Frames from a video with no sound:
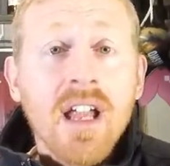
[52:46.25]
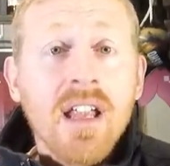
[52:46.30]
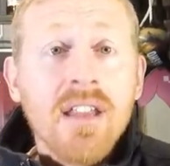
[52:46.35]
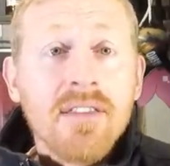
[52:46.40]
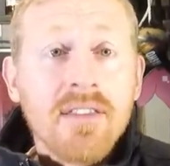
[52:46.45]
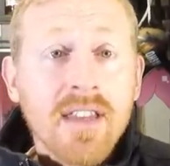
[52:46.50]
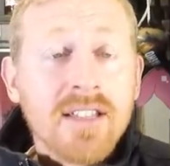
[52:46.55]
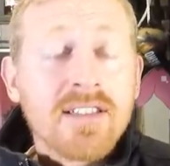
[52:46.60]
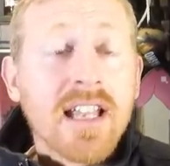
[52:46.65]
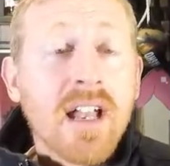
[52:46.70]

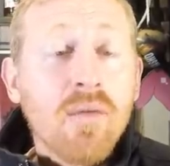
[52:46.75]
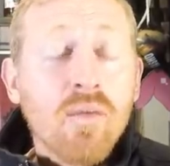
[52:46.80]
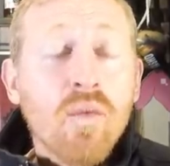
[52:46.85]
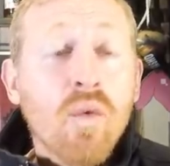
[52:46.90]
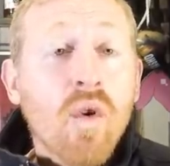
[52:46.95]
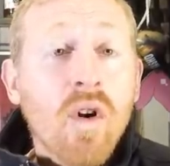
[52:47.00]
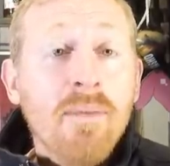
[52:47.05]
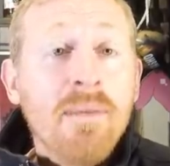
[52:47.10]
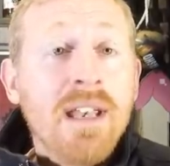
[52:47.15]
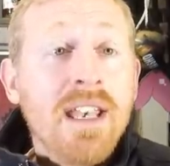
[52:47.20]
There's that
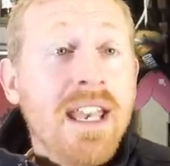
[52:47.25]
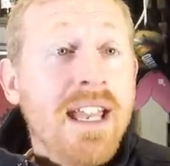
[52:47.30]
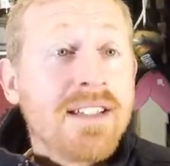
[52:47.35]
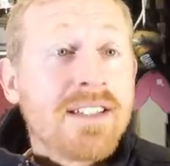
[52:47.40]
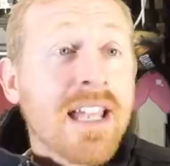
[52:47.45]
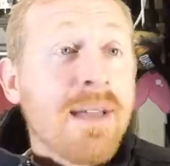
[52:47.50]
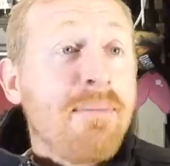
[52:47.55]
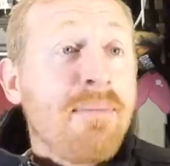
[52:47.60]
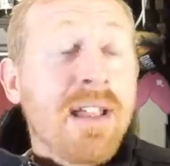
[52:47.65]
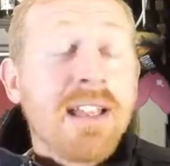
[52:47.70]
woman, there's
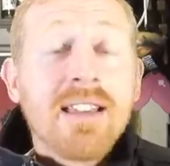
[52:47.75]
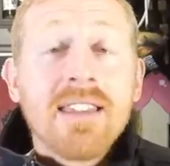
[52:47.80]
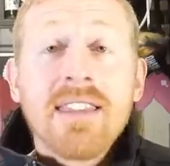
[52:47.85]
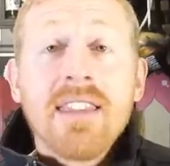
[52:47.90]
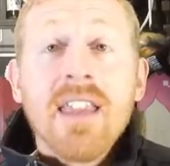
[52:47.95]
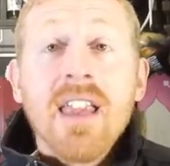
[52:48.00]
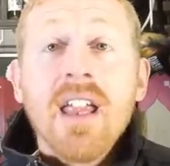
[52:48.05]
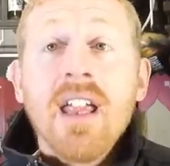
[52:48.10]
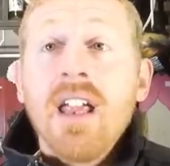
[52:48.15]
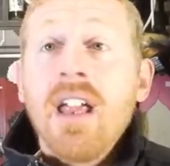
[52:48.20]
that big...
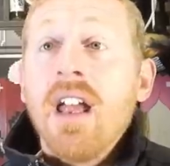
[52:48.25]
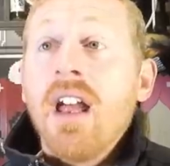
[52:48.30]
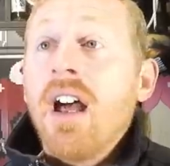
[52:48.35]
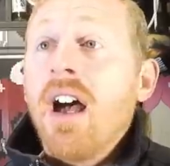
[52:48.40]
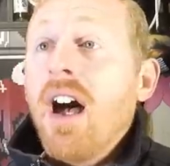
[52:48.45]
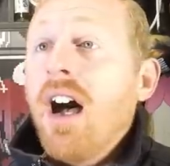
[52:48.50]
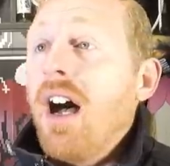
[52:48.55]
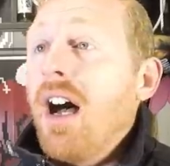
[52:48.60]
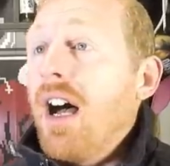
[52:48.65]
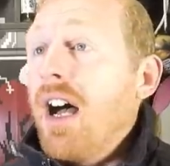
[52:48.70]

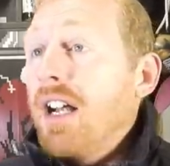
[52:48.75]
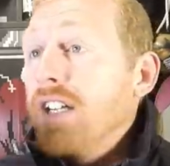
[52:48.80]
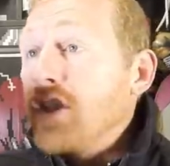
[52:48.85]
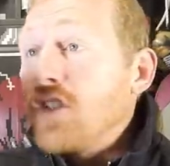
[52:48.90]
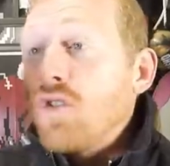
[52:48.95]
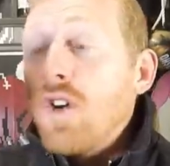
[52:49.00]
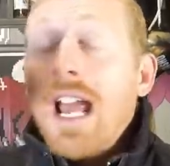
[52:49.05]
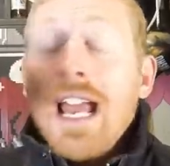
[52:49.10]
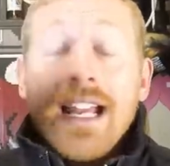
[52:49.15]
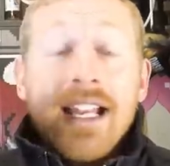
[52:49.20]

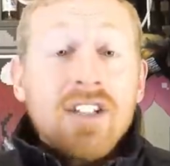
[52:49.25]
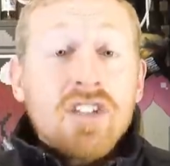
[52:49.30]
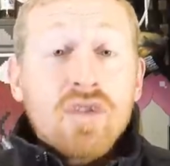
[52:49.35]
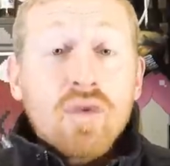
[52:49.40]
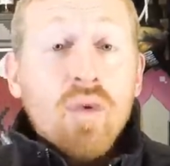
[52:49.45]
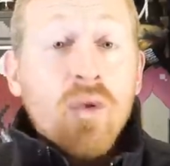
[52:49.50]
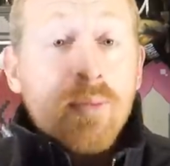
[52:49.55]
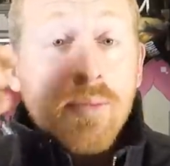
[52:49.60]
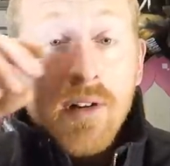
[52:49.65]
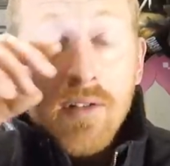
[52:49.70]
dragon
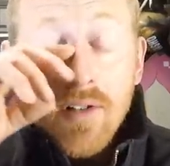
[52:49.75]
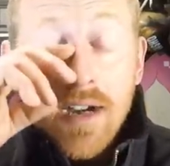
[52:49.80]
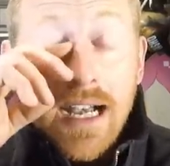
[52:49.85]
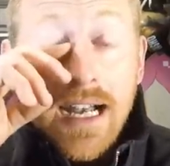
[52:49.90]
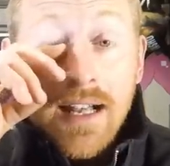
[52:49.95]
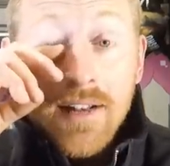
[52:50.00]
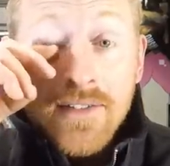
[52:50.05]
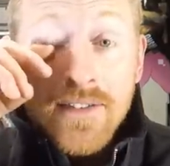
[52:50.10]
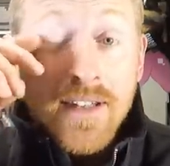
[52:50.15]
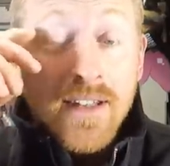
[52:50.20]
swooping
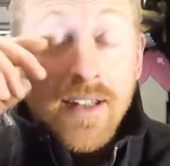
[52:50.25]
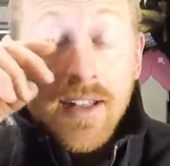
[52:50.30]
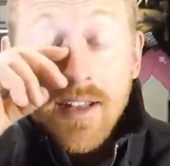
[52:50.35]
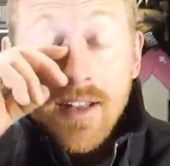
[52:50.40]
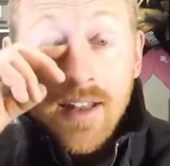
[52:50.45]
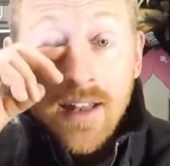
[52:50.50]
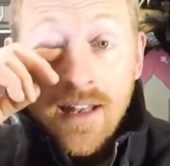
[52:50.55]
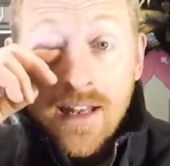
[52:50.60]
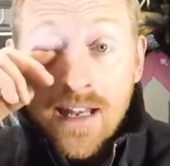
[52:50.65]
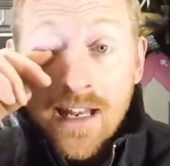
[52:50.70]
around,
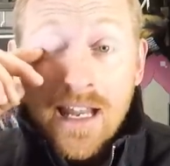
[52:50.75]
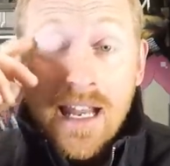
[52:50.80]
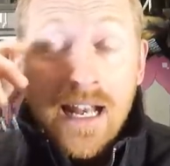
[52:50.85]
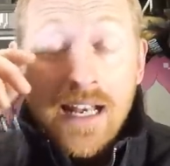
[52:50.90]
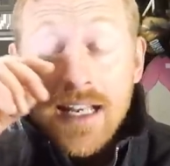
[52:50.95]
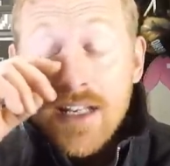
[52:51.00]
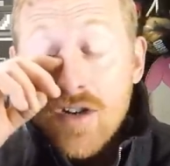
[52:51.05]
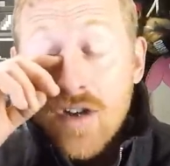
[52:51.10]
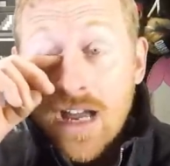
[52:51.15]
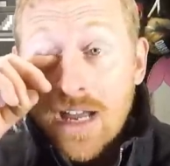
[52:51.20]
and
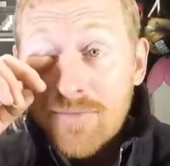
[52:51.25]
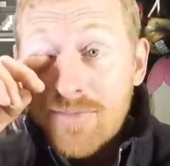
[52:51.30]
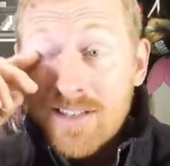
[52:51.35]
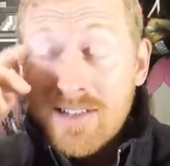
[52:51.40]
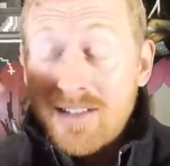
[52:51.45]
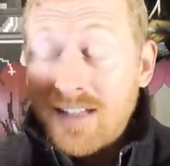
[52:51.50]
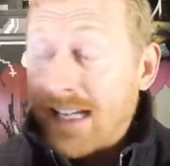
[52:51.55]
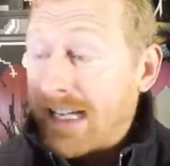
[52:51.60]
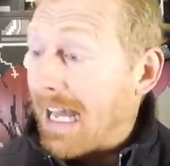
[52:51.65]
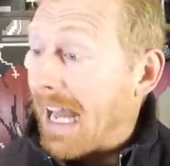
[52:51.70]
then you have this
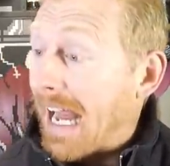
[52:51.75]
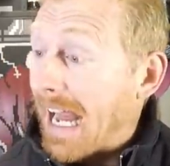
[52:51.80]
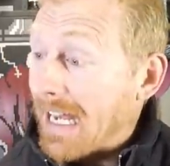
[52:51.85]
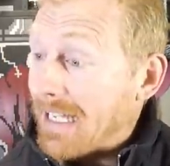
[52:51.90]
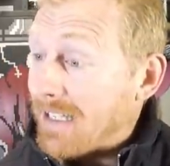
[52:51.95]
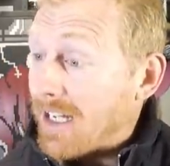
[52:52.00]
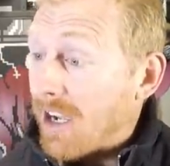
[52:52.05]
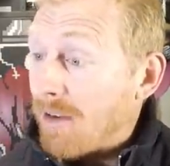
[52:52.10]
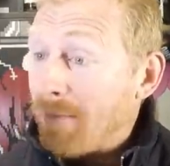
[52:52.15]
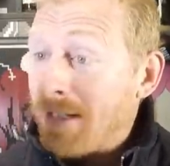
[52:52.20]
like head
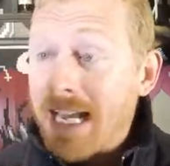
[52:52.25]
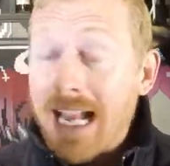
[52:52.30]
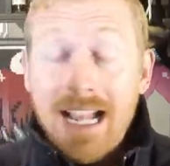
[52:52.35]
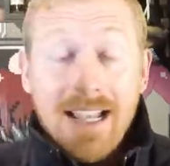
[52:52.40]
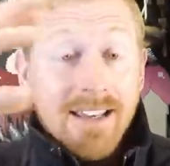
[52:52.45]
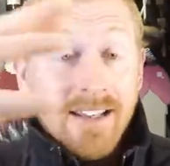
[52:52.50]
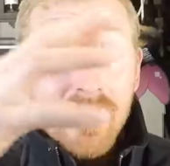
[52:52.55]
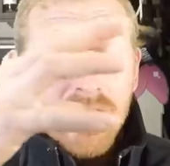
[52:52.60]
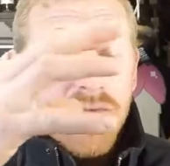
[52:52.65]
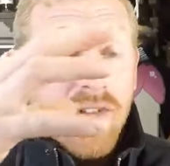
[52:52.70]
coming out
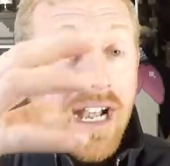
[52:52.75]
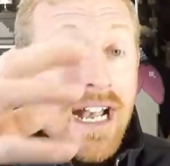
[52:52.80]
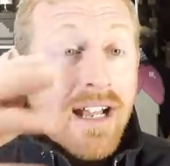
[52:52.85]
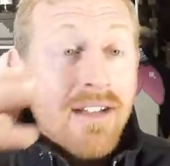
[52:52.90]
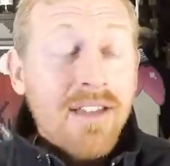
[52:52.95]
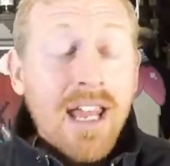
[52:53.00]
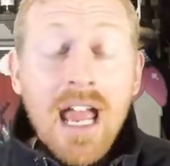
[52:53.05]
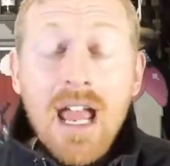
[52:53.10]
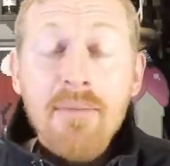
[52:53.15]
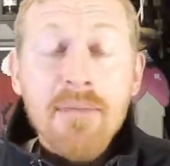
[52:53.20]
of the
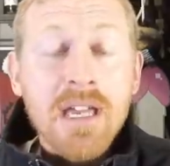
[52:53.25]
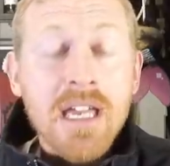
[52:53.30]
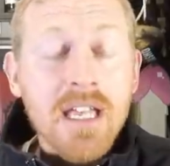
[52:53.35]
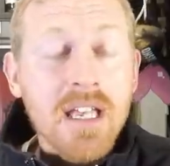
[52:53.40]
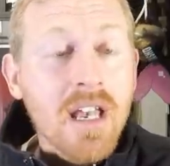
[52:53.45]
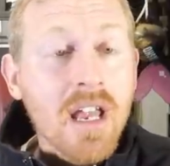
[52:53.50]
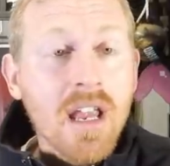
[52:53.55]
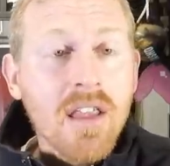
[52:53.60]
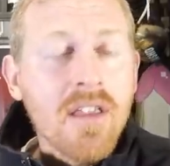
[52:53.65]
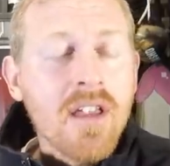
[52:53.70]
ground. I
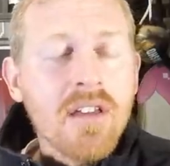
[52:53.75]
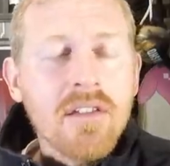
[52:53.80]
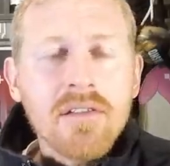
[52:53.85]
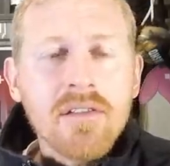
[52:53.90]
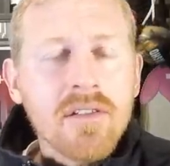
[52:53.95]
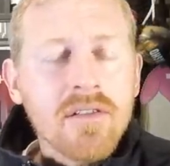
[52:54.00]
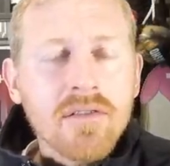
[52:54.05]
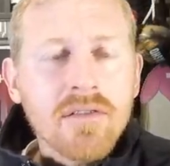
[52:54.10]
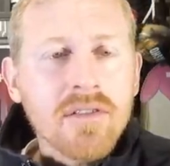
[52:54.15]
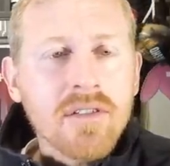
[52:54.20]
mean, this
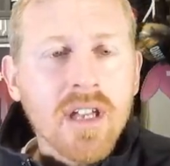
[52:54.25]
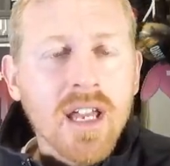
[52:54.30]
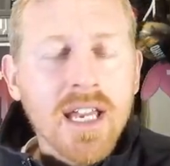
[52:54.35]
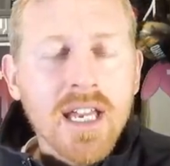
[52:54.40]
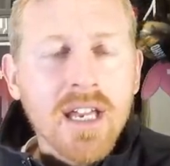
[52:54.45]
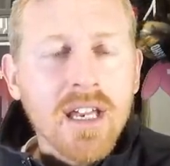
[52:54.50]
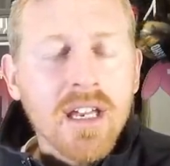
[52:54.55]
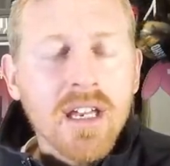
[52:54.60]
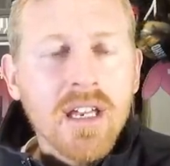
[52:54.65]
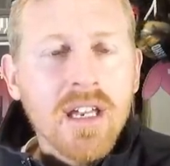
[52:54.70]
is
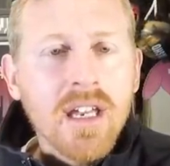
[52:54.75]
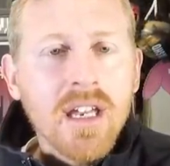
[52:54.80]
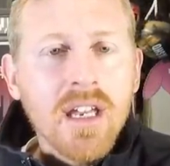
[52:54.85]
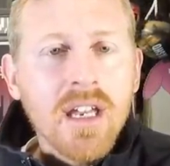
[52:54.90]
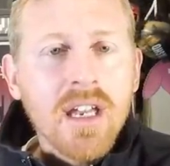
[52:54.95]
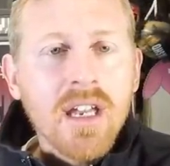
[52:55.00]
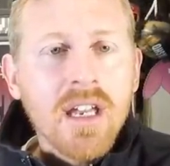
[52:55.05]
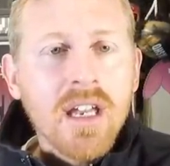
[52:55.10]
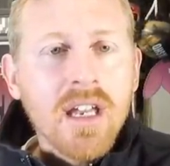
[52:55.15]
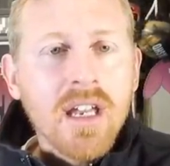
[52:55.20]
like
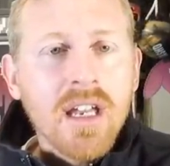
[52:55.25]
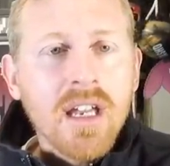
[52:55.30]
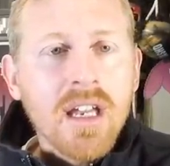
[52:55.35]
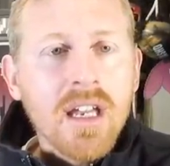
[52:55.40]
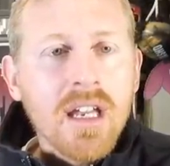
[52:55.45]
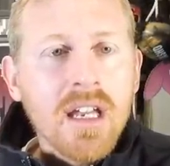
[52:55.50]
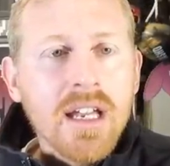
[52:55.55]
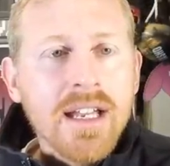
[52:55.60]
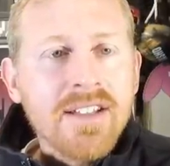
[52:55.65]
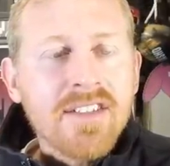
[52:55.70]

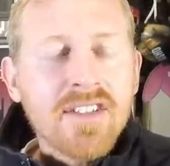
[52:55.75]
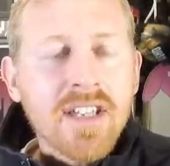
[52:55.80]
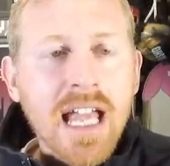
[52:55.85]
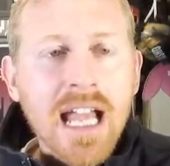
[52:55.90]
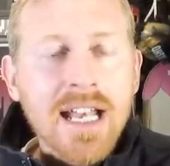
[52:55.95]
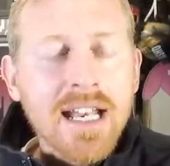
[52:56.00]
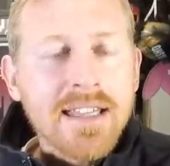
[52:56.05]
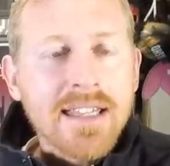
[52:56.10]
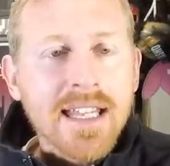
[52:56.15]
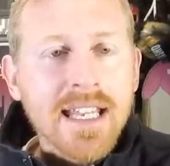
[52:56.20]

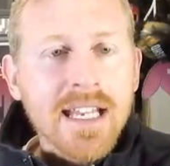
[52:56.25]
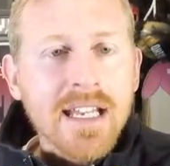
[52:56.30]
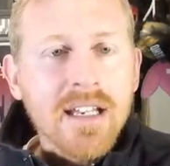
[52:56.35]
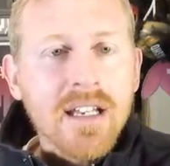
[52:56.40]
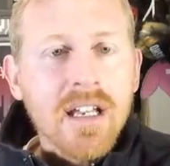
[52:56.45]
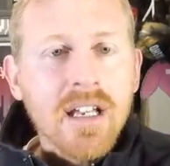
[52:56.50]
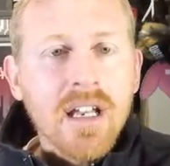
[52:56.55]
insanity.